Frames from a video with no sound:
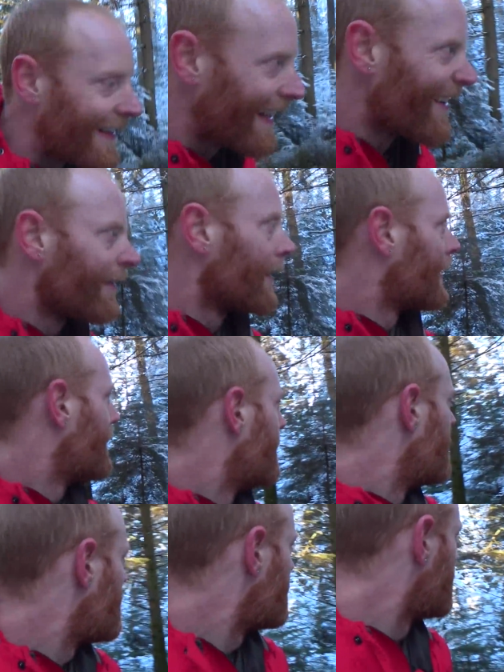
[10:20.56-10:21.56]
deliver,
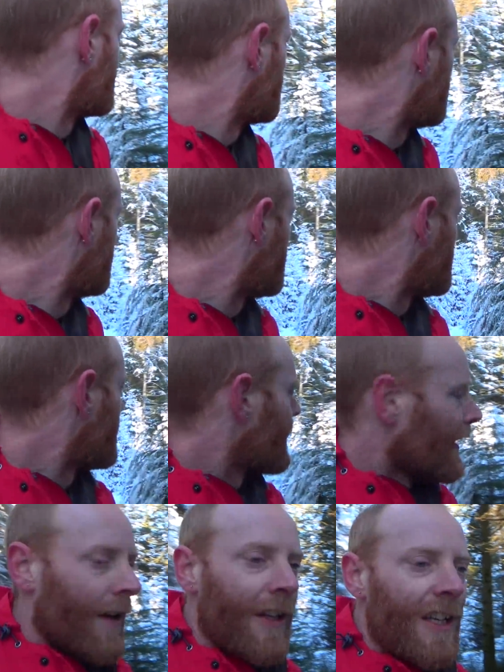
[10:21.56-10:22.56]

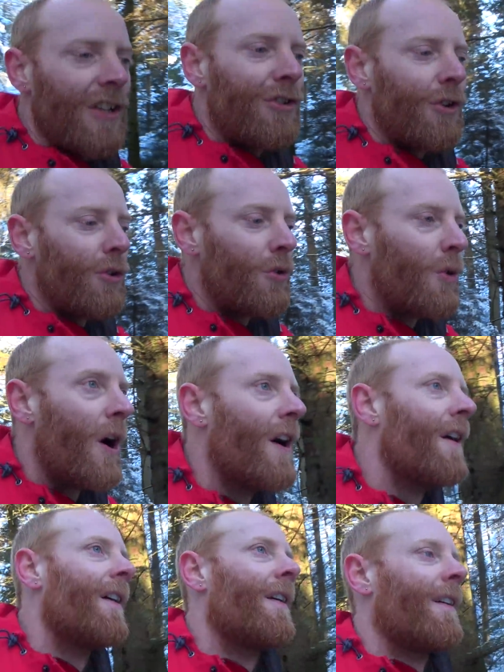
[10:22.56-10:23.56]
I think you
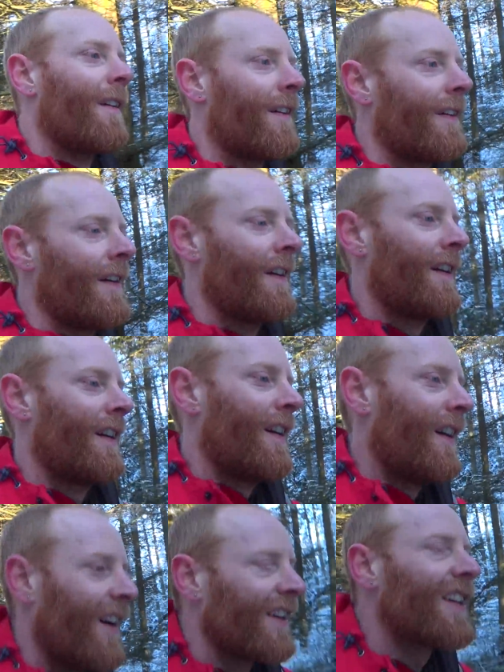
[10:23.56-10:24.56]

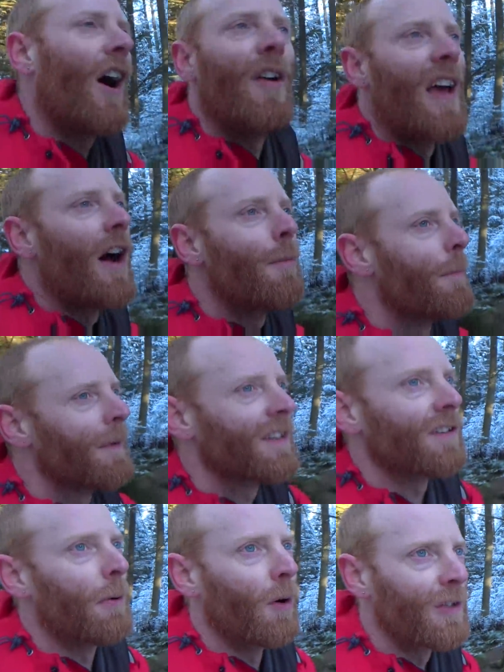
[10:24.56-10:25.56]
can't help but be
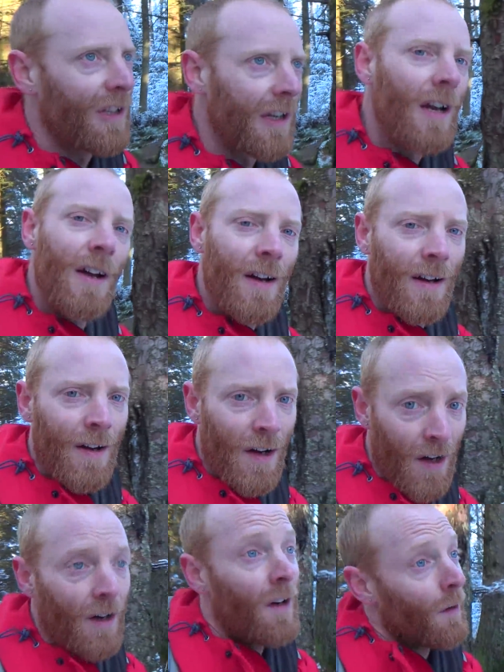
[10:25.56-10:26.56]
disappointed
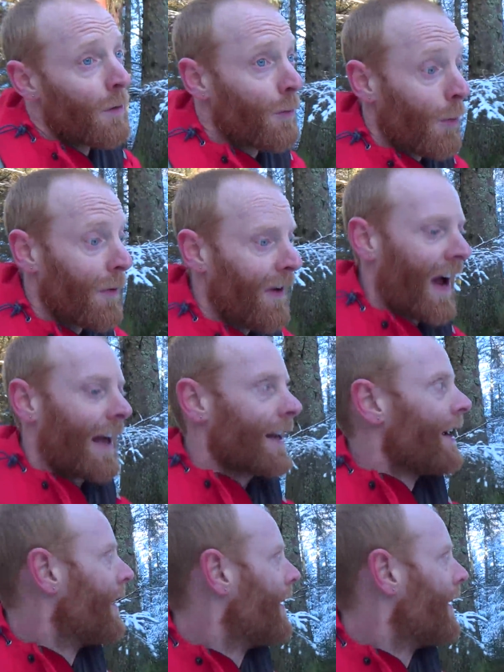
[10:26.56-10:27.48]
with what we've had.